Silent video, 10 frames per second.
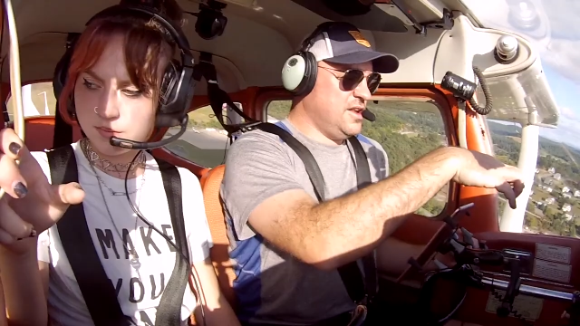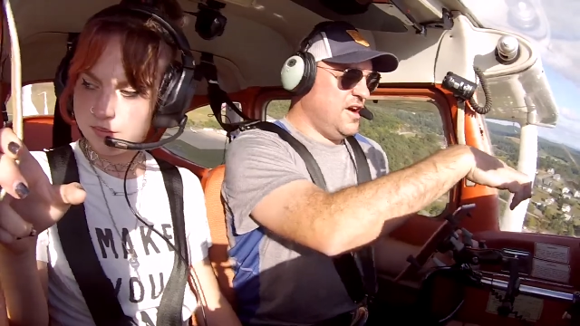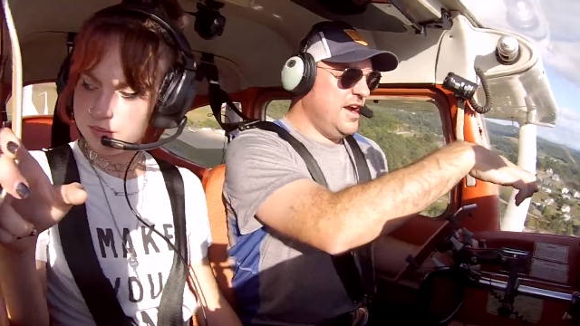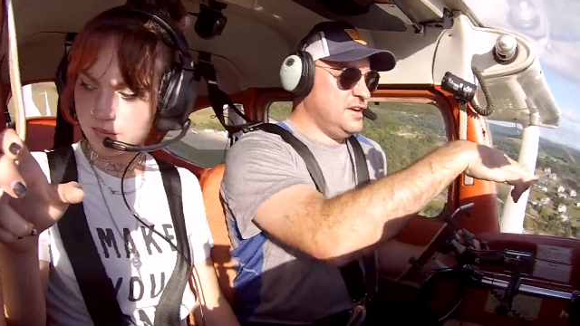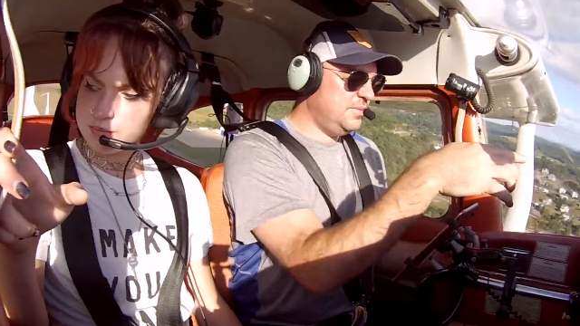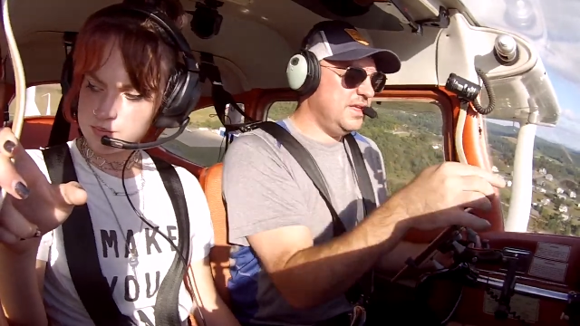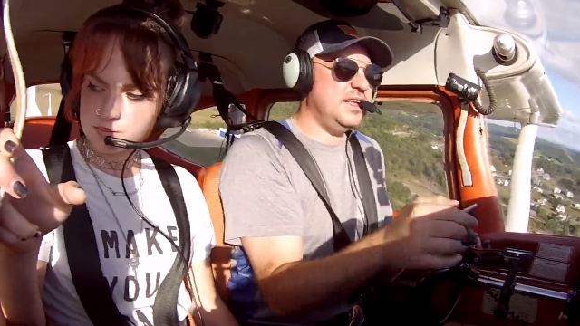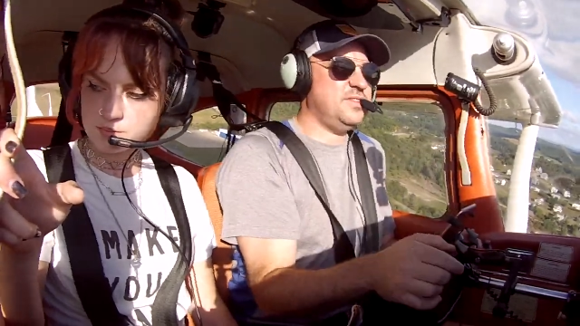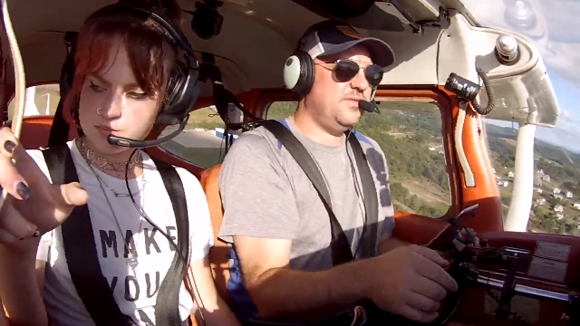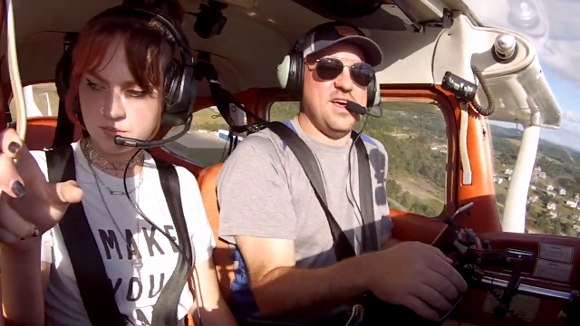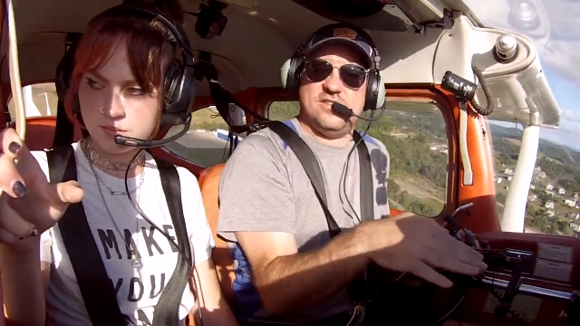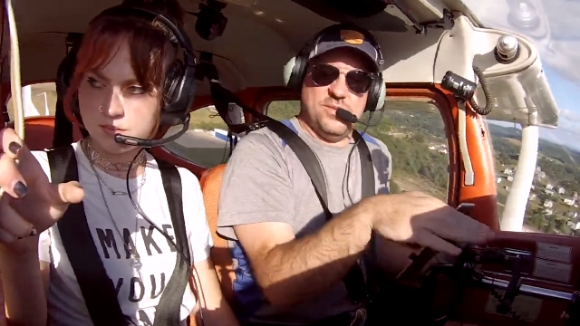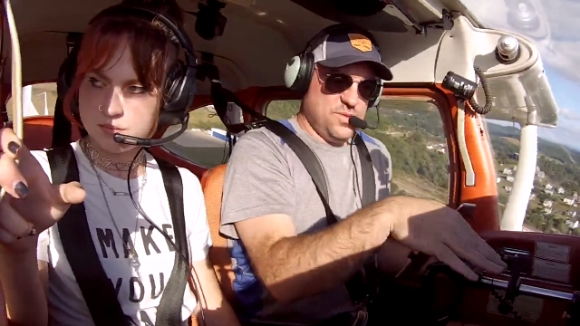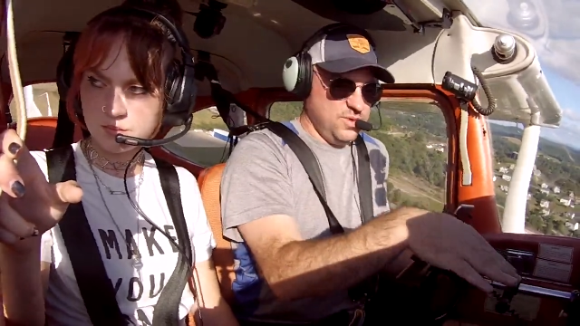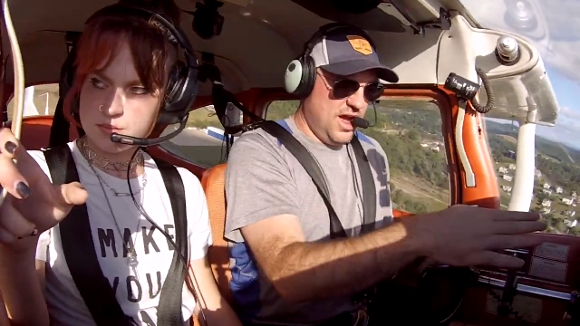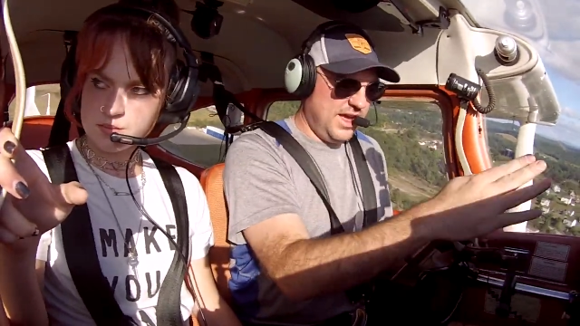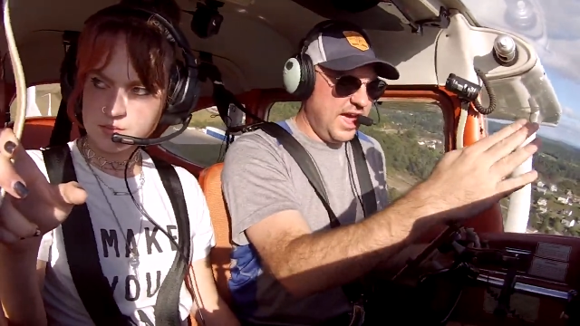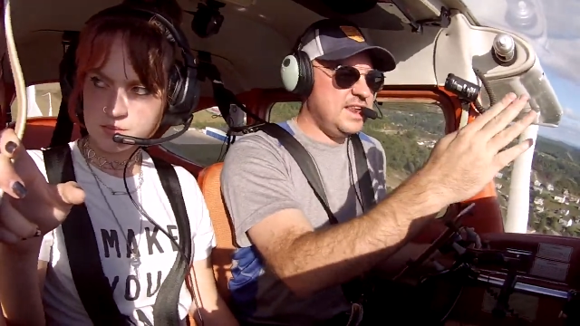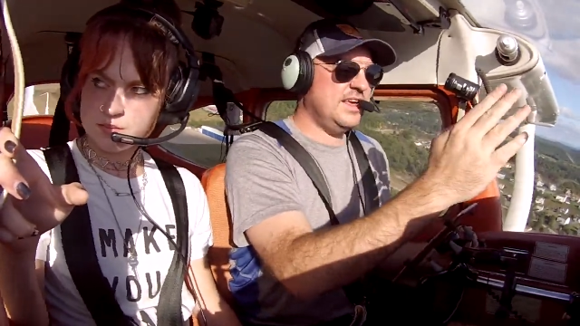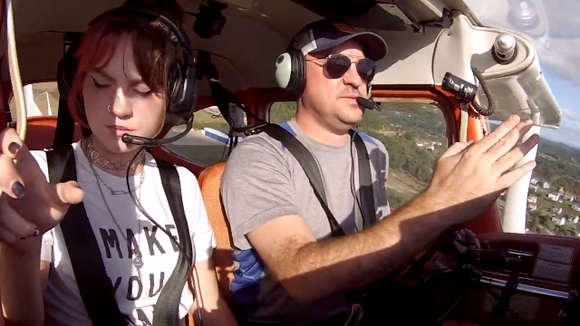Speaker 1: our airspeed gets faster, but we're not
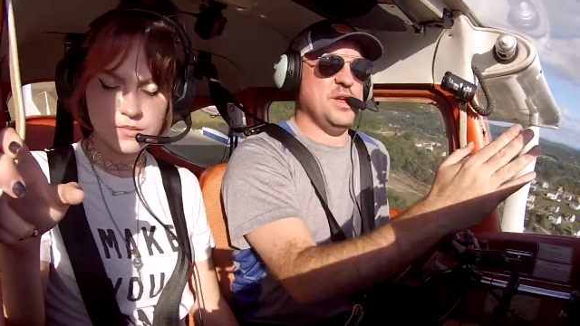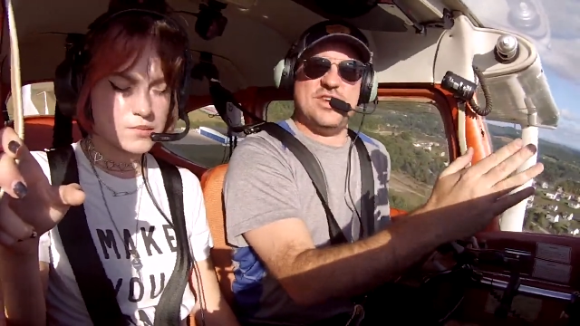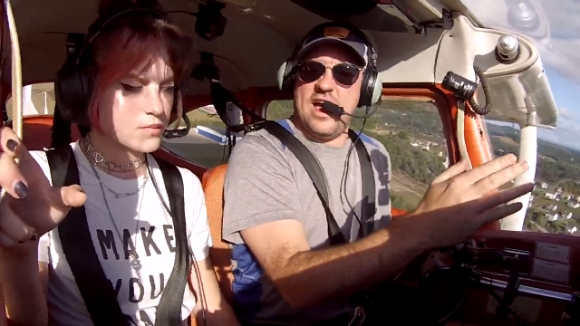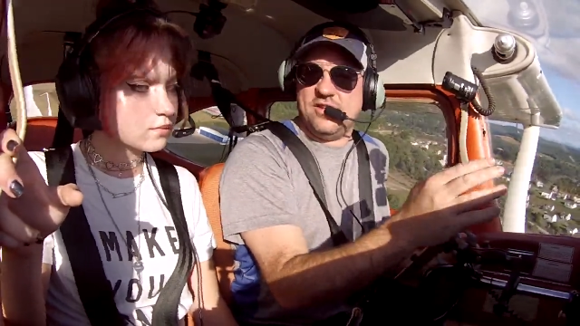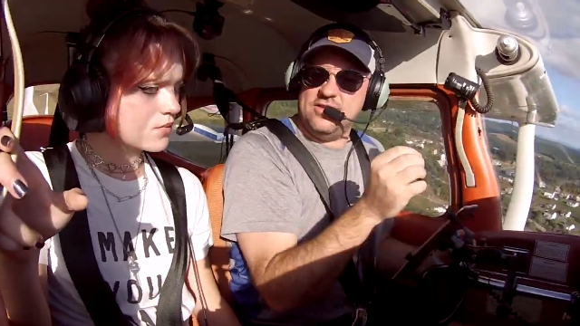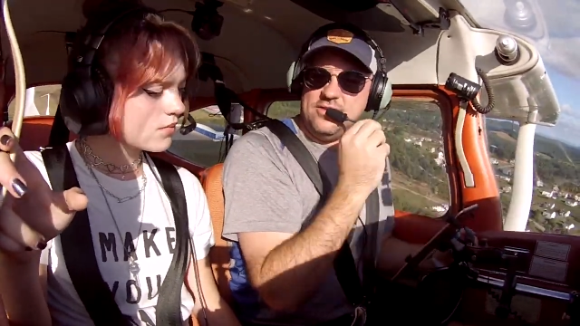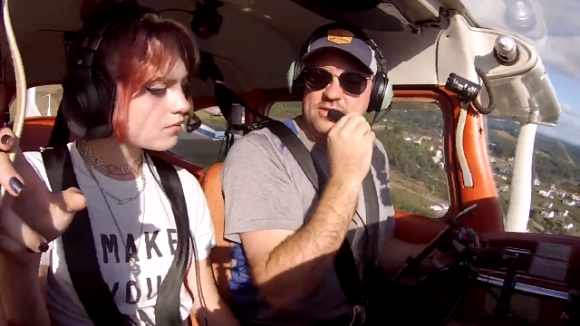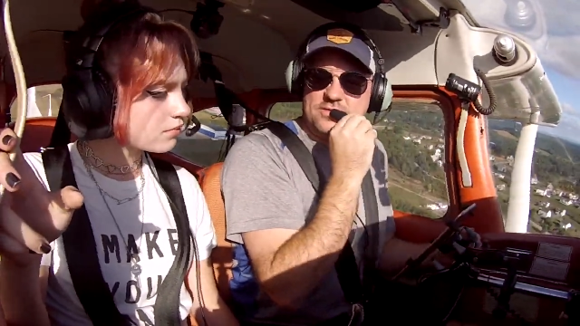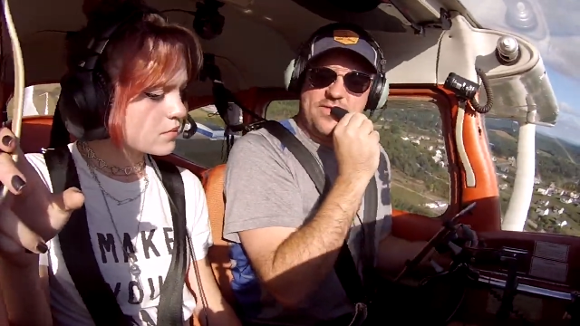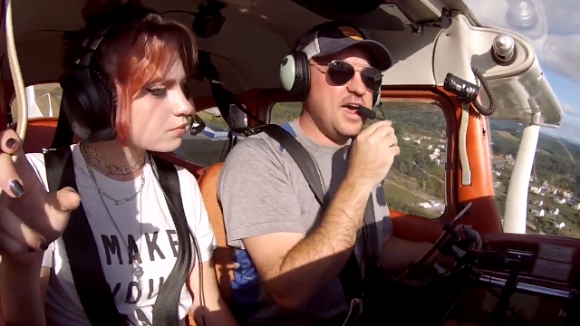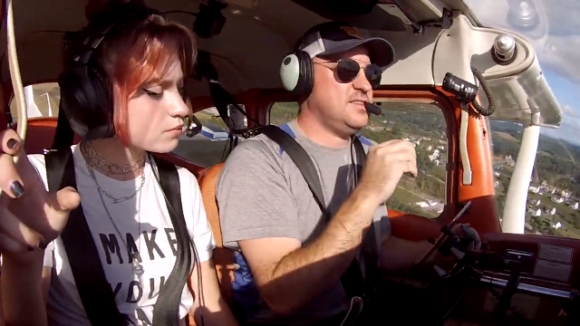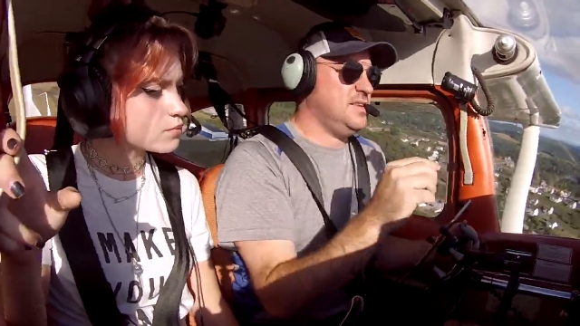gaining as much altitude as fast.